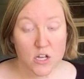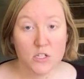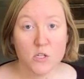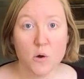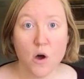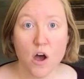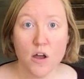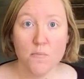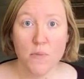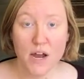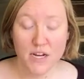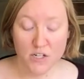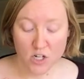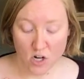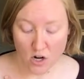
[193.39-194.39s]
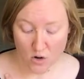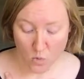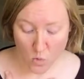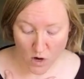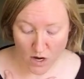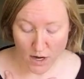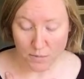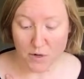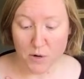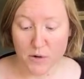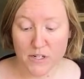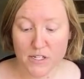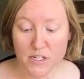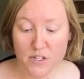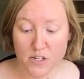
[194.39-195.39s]
So on my turn, what I'm
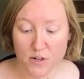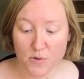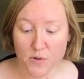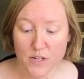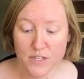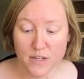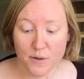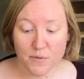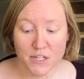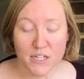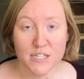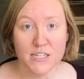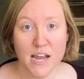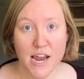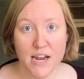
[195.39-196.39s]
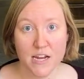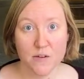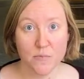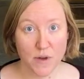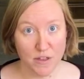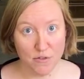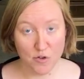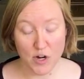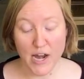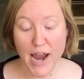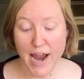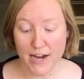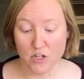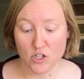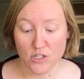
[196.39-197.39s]
going to do is I'm going to take my 3
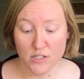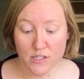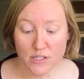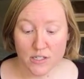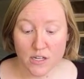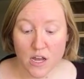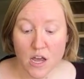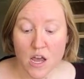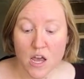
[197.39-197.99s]
actions.